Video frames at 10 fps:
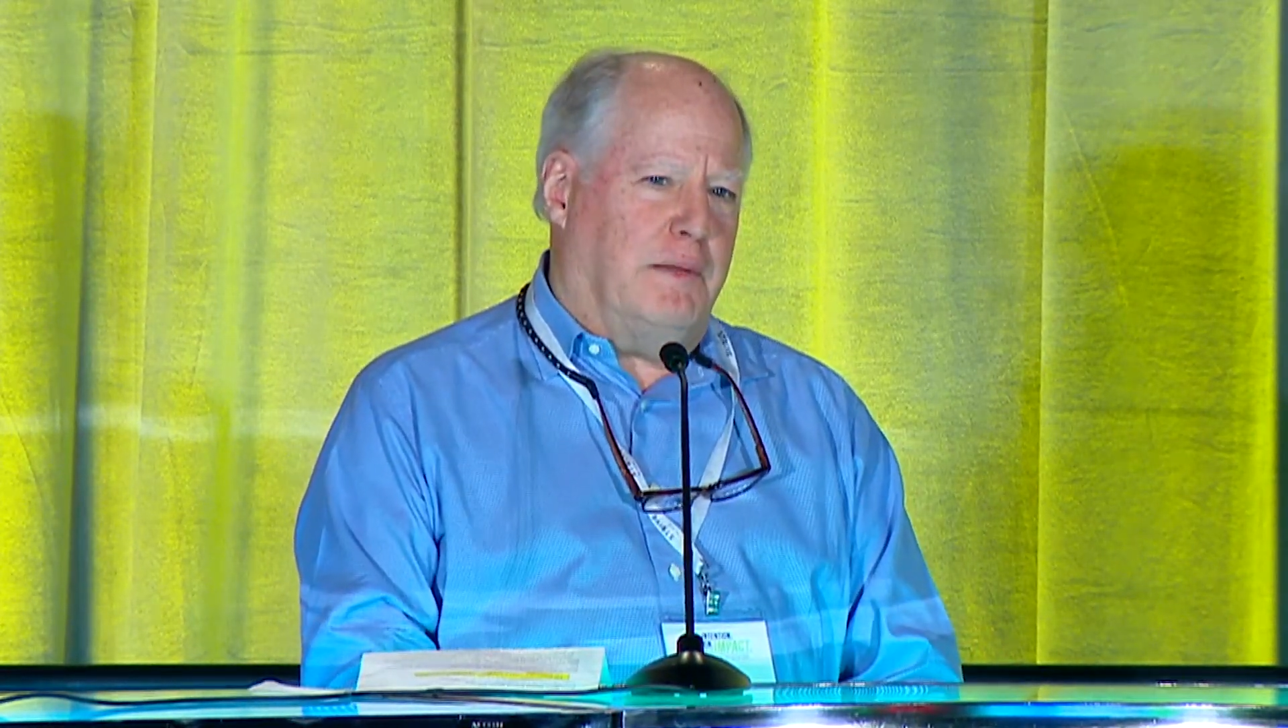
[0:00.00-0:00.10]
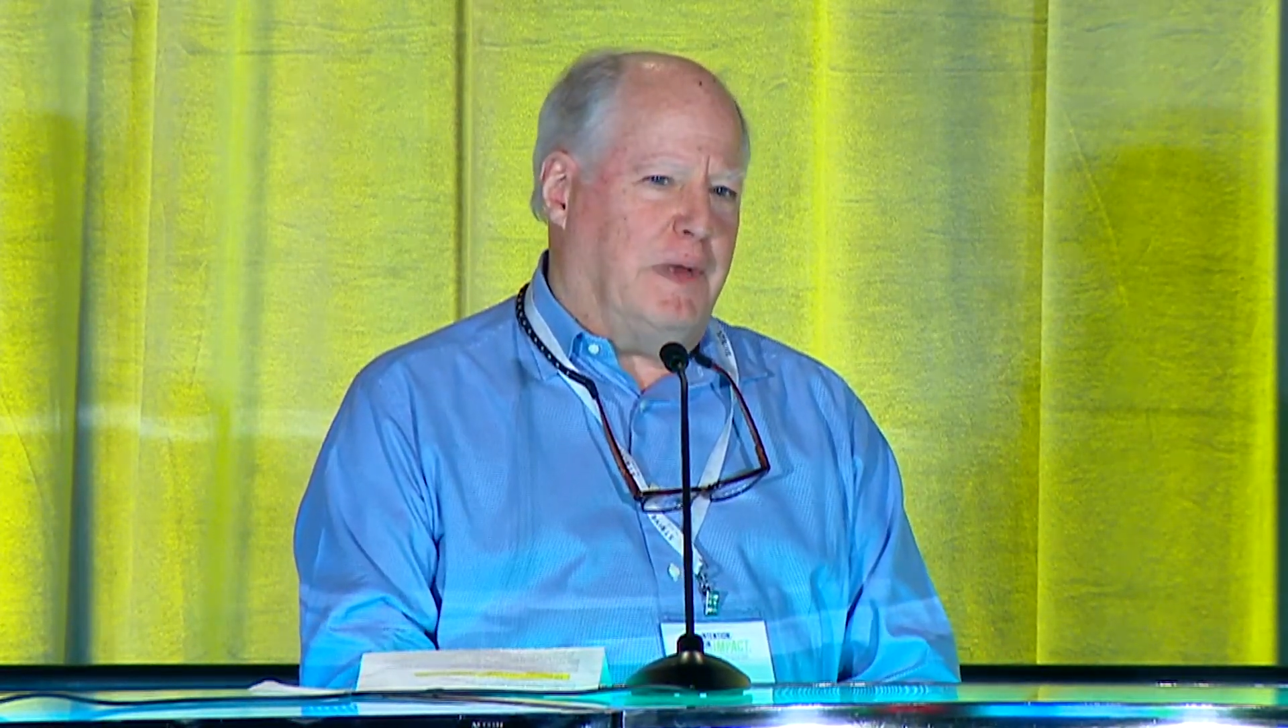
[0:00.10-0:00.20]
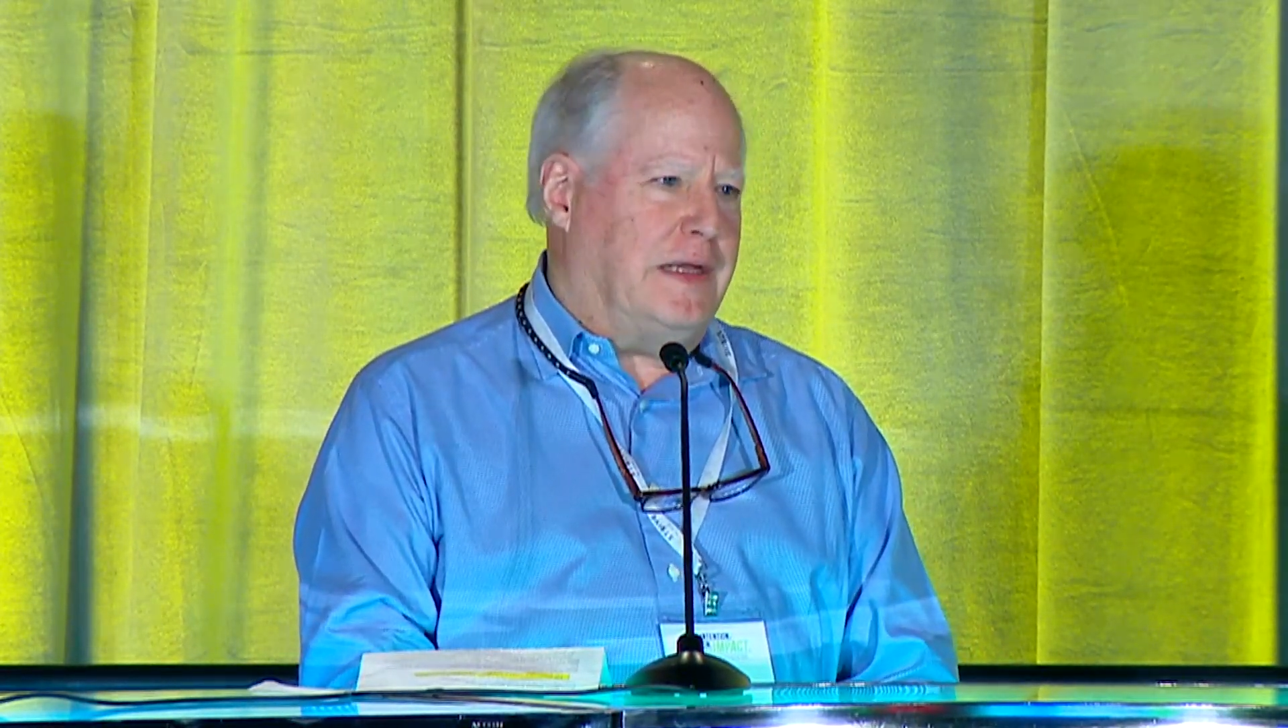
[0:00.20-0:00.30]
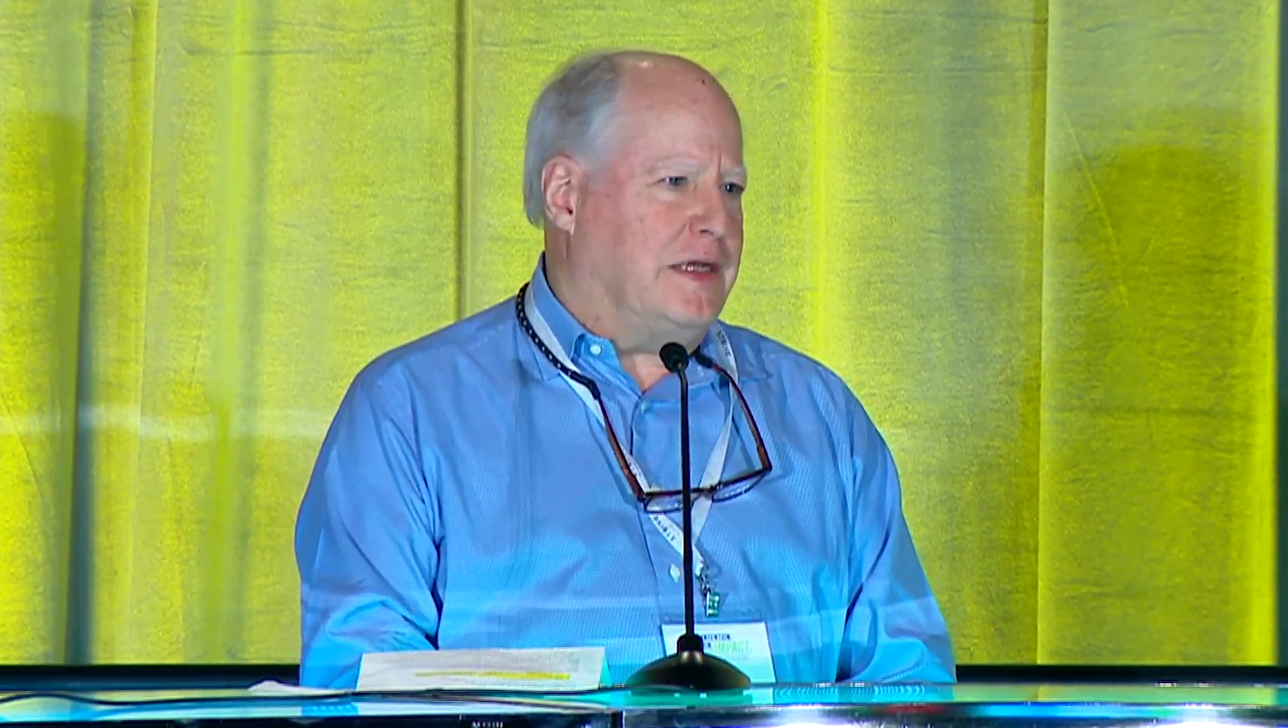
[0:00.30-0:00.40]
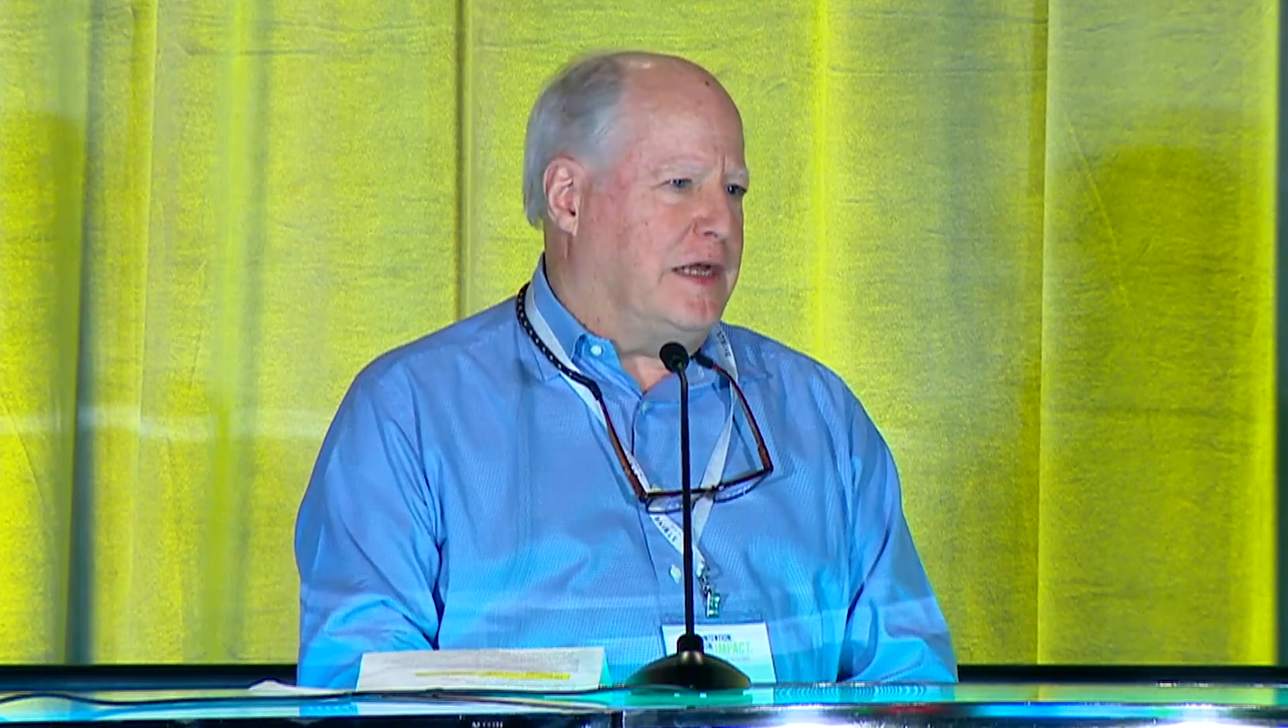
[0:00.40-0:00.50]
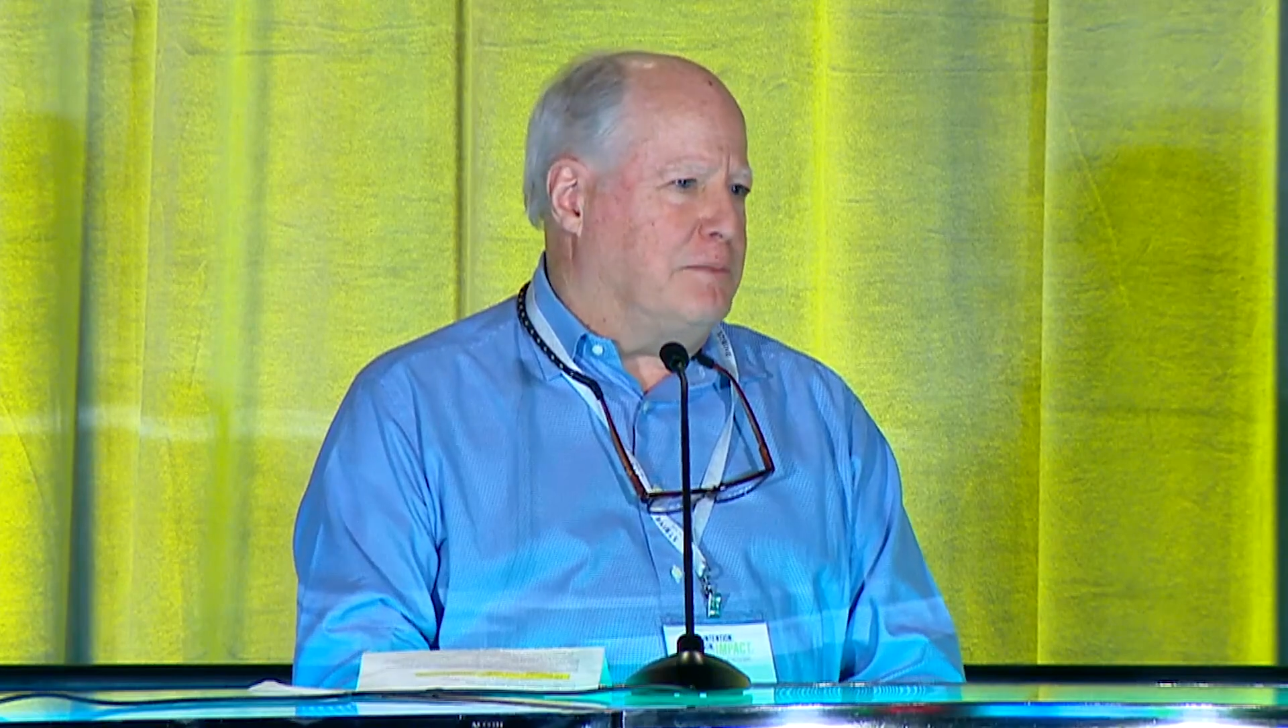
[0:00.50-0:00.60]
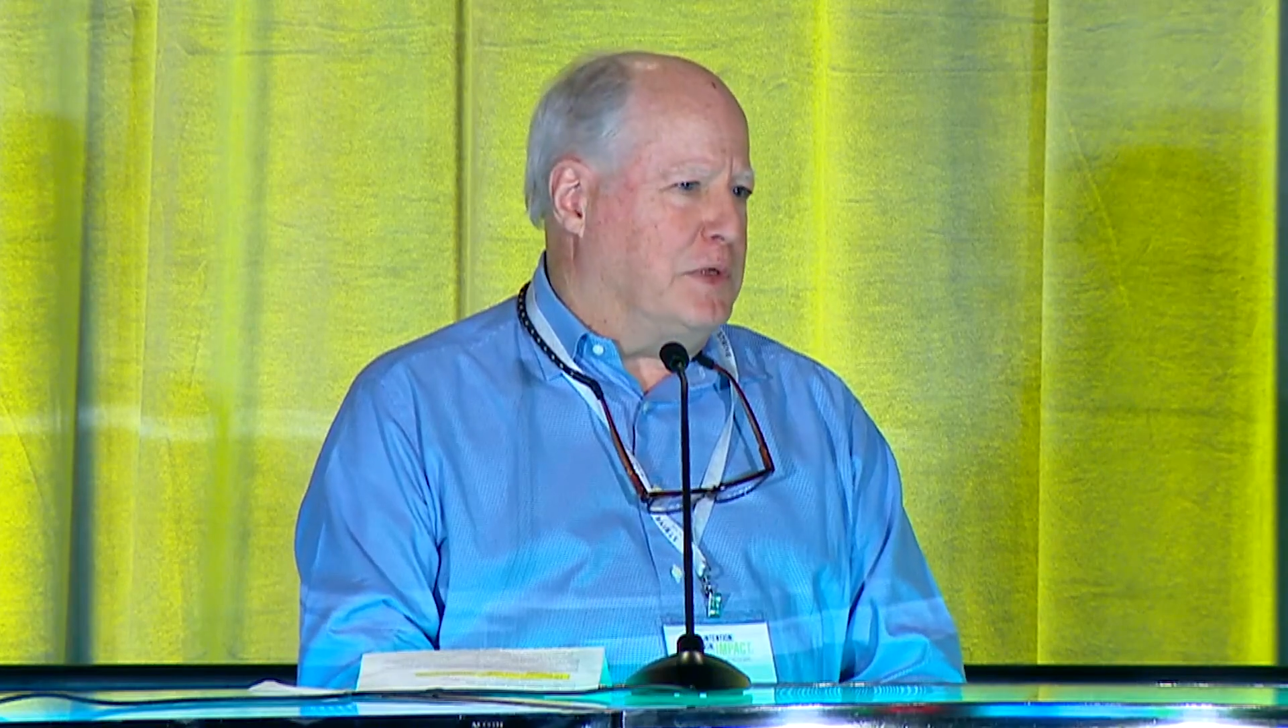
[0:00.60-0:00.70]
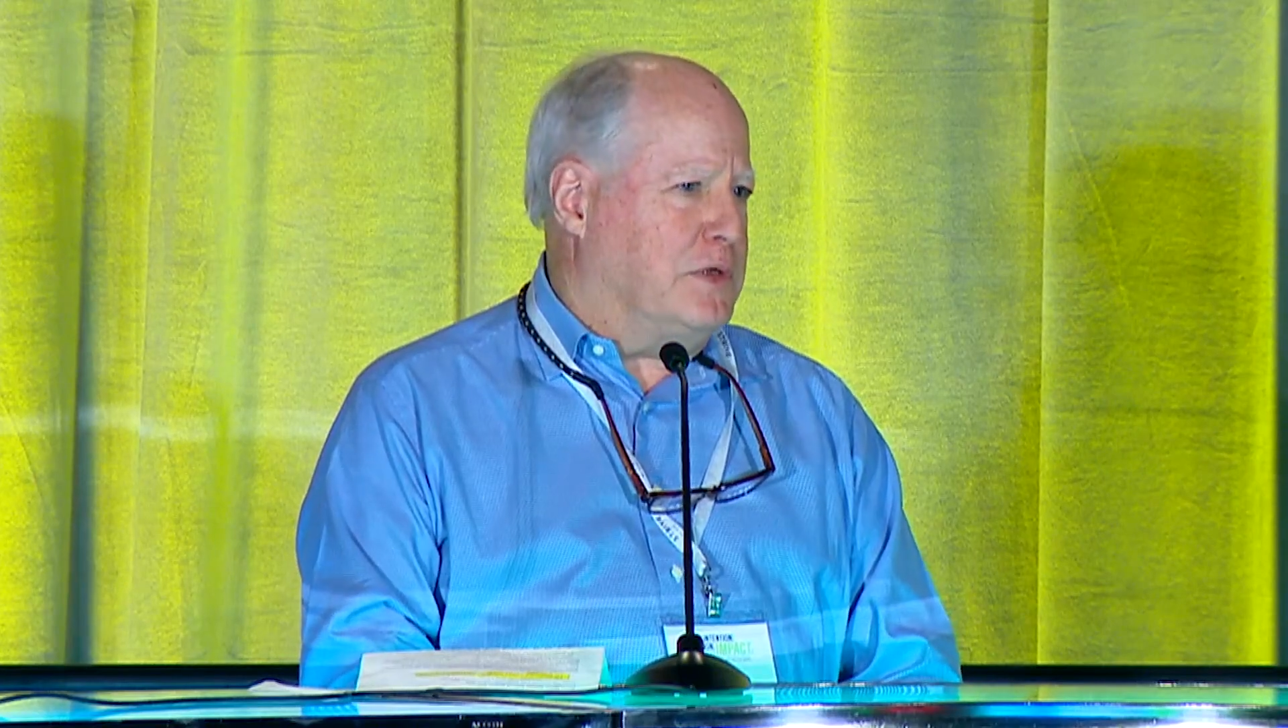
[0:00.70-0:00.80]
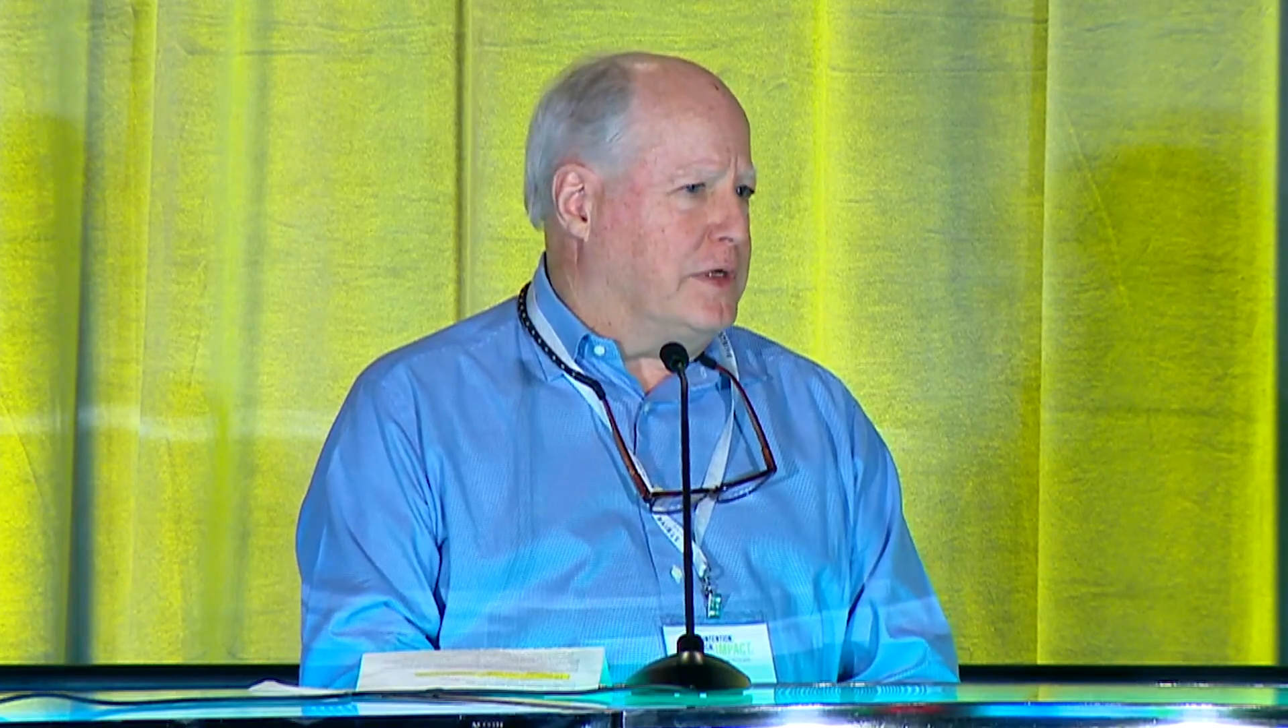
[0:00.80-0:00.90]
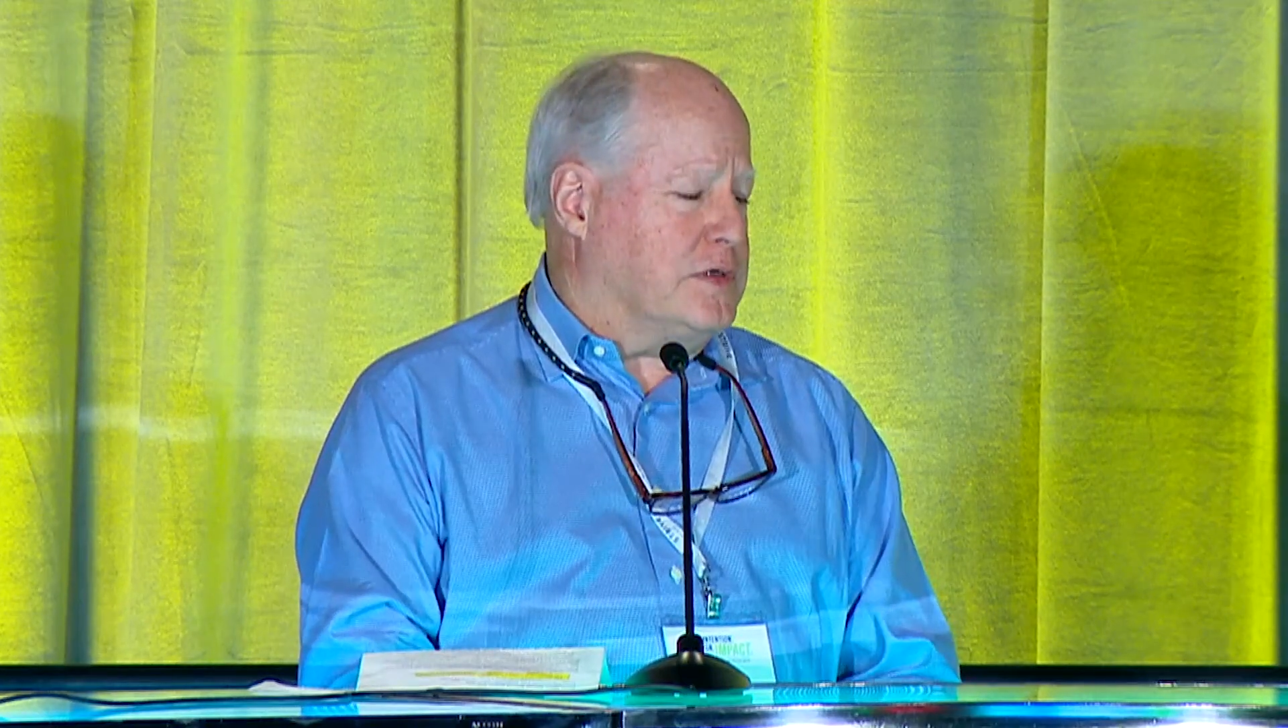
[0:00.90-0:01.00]
and maintain
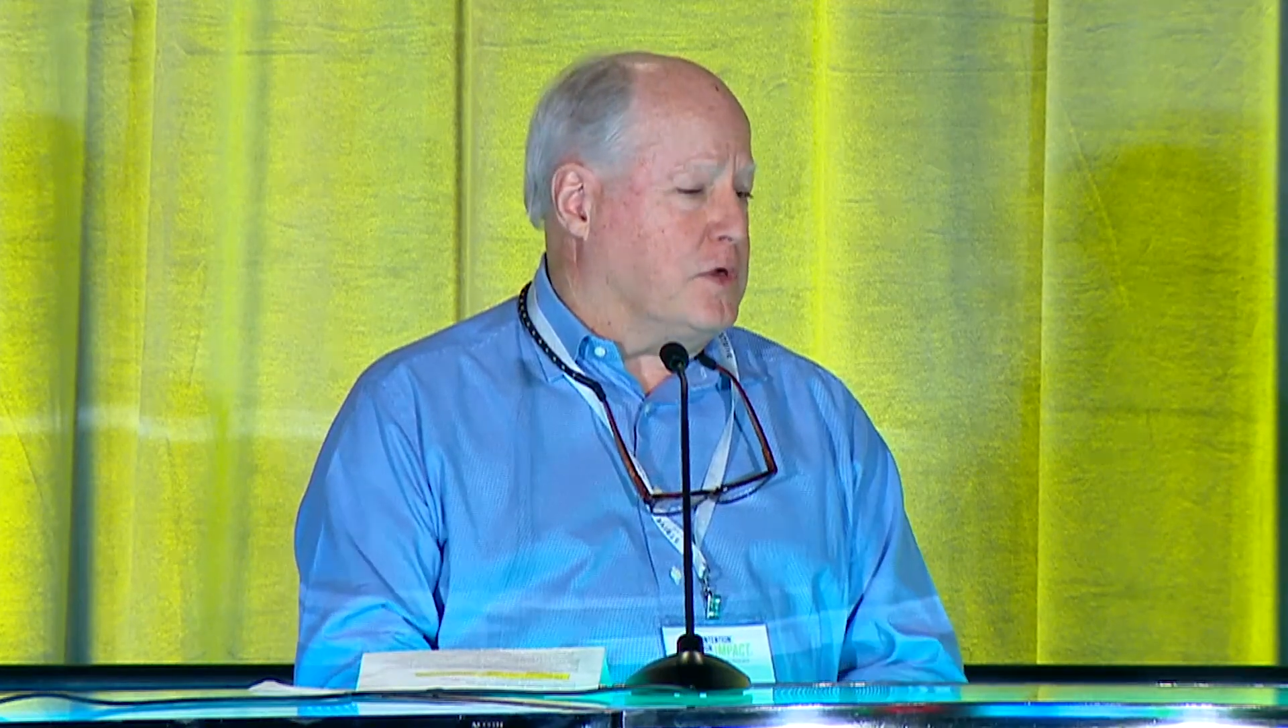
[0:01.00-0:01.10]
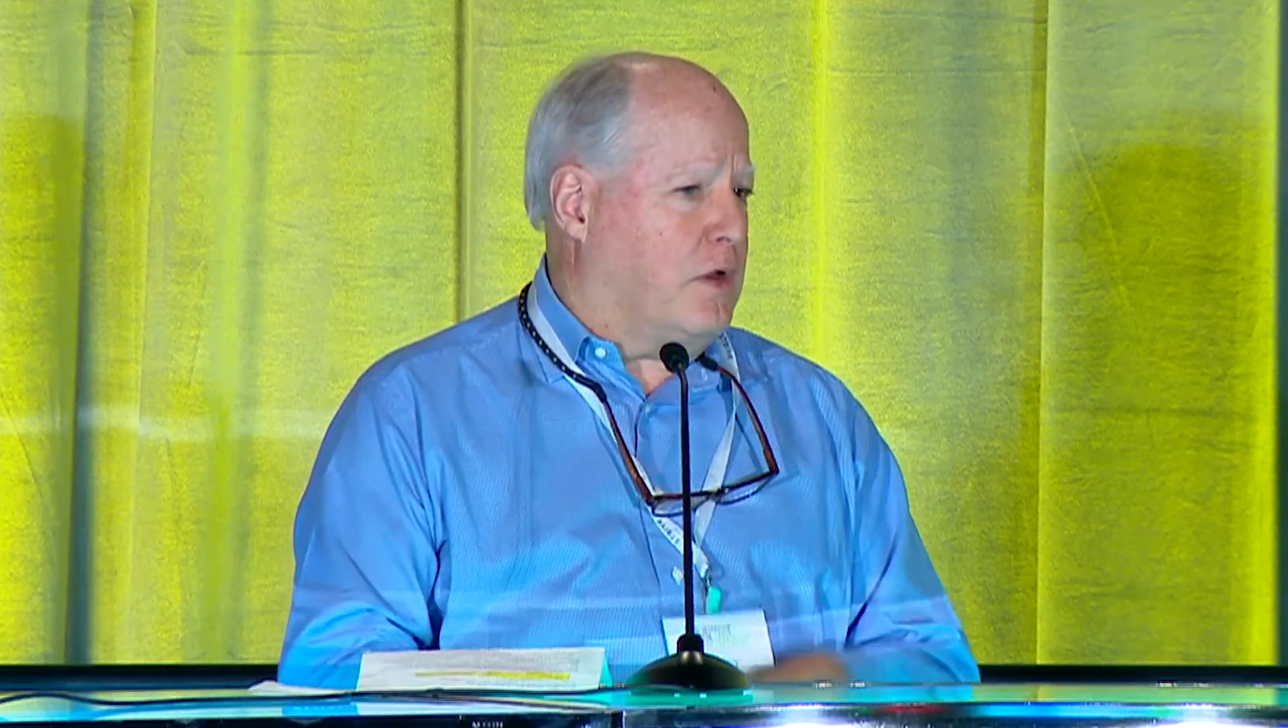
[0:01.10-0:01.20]
buildings